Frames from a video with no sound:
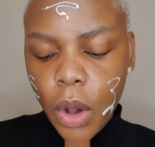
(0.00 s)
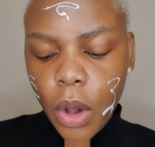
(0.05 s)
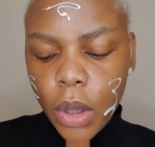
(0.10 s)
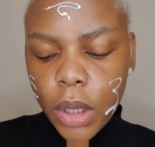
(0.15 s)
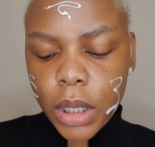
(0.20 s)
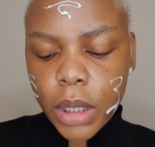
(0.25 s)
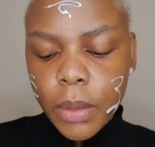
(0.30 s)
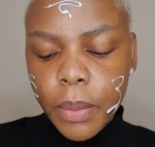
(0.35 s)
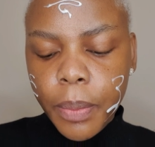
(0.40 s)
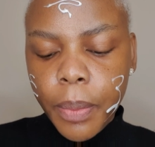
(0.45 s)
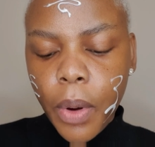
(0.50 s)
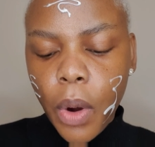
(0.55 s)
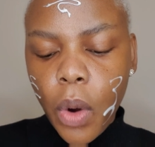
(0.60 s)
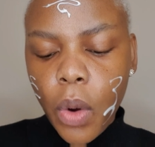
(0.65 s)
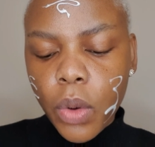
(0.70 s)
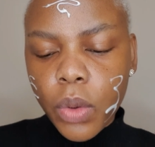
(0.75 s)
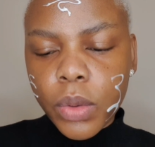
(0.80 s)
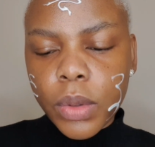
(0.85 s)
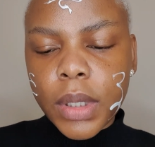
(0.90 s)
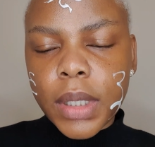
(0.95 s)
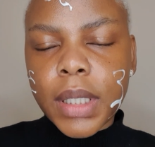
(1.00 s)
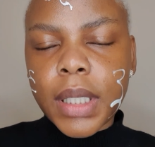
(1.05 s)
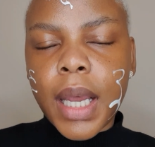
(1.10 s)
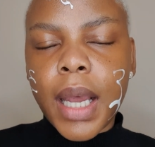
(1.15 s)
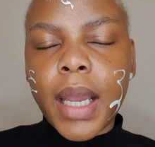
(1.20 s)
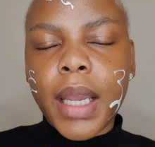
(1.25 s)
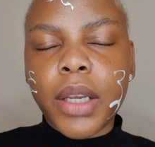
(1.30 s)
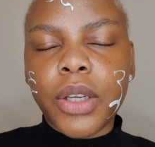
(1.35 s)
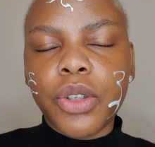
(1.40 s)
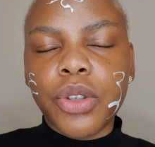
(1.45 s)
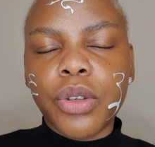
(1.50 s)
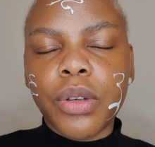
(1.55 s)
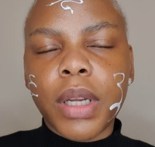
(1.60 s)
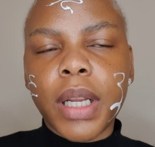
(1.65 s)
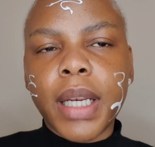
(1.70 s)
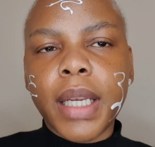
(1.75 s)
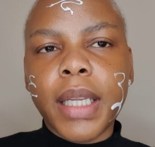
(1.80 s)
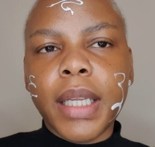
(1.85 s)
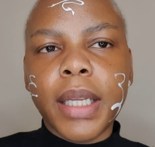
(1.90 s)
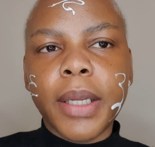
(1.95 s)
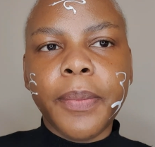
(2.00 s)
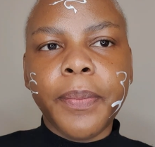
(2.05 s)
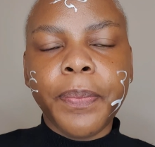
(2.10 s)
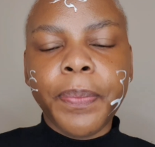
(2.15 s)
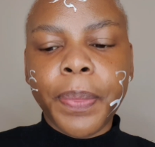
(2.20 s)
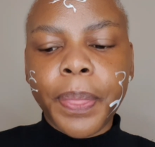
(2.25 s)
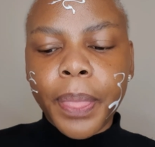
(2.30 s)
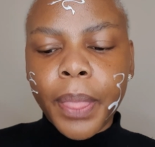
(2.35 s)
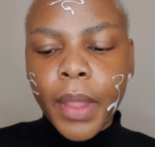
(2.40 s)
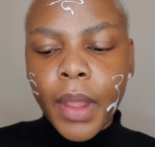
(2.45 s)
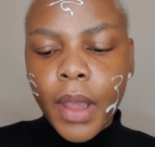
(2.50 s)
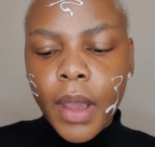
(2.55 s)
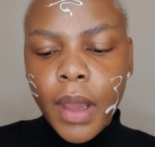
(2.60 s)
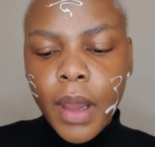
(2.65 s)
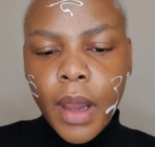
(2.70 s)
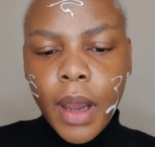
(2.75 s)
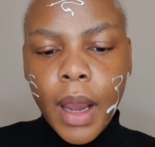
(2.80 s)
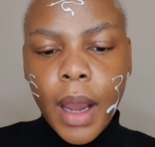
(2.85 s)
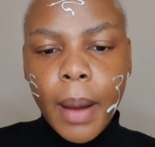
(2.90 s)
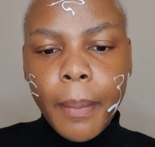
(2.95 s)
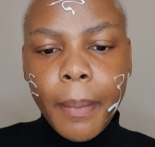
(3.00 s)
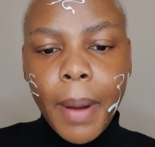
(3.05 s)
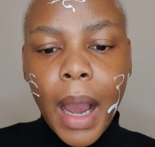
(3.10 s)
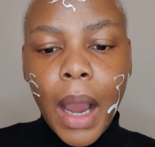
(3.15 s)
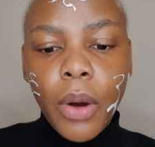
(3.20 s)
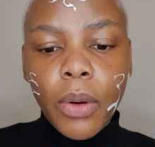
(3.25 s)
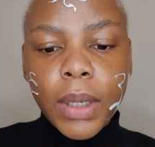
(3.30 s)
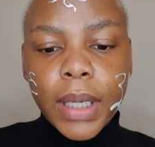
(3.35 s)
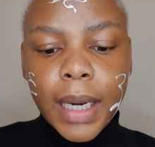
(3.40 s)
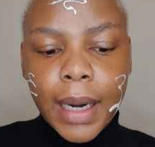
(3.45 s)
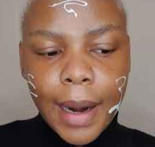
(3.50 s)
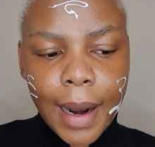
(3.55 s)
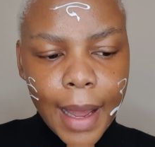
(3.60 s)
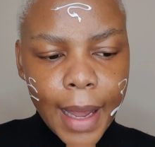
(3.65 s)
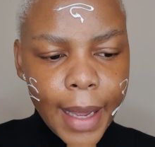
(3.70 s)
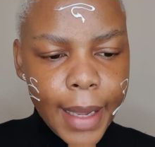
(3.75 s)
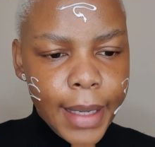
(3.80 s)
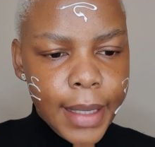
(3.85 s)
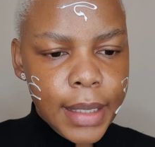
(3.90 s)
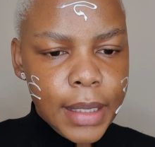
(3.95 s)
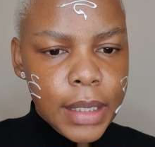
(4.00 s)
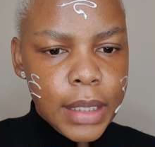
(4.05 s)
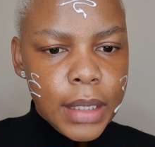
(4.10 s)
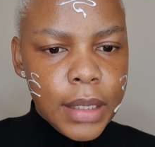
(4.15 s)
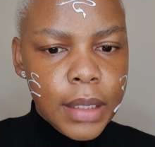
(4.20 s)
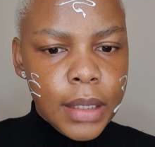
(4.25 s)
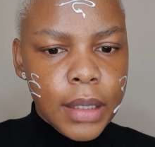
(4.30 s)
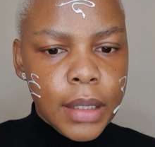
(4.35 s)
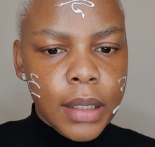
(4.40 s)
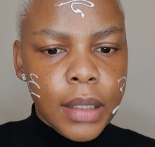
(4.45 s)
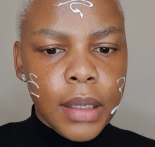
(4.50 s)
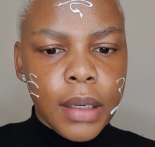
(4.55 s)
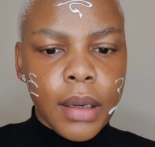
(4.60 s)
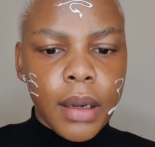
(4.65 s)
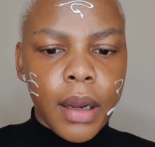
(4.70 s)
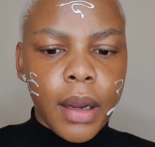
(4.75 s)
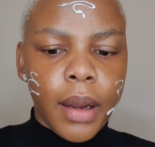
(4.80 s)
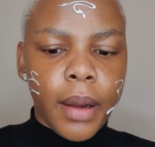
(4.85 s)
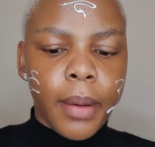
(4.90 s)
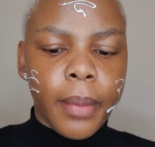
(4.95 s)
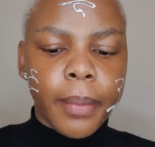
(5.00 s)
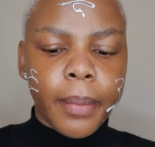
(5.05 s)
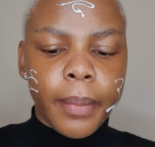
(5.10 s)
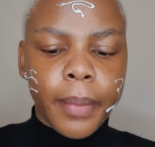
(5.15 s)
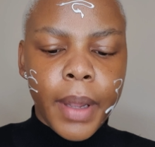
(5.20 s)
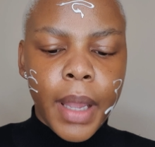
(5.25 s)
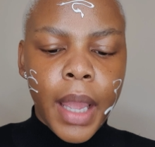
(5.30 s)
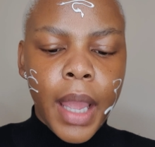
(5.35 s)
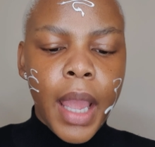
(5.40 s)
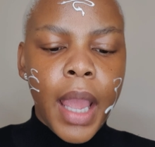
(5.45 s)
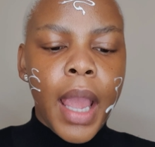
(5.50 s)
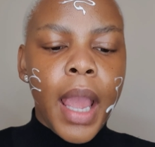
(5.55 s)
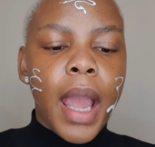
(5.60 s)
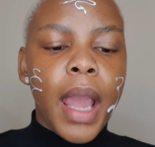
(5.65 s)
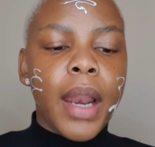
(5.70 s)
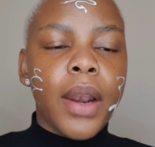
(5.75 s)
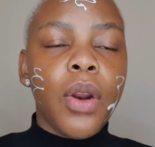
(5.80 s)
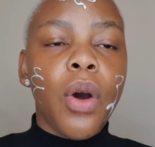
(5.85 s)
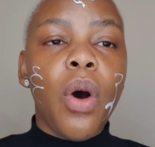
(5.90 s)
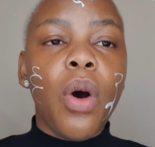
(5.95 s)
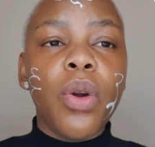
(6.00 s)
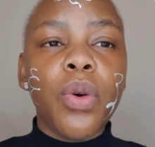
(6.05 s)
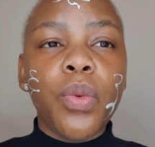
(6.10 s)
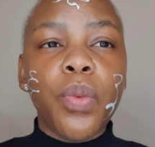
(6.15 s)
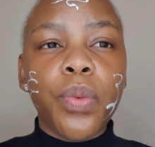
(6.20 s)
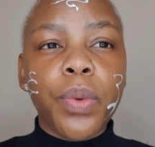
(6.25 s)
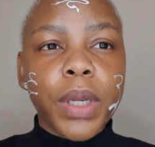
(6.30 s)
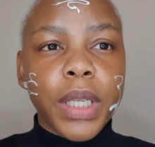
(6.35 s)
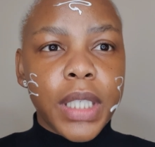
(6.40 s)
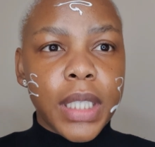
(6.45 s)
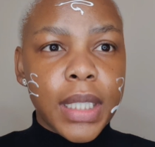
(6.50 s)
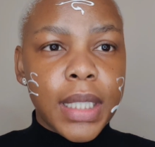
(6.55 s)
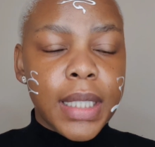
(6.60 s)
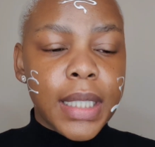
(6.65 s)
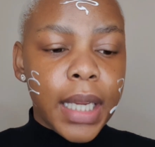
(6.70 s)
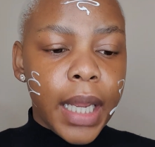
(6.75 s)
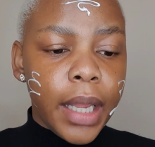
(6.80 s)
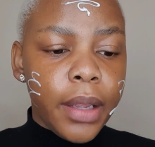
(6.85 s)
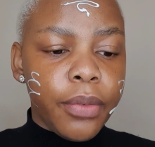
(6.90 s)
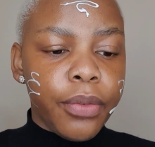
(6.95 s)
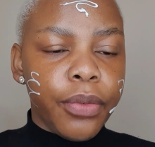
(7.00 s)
all the posts are actually outlined, and on which day.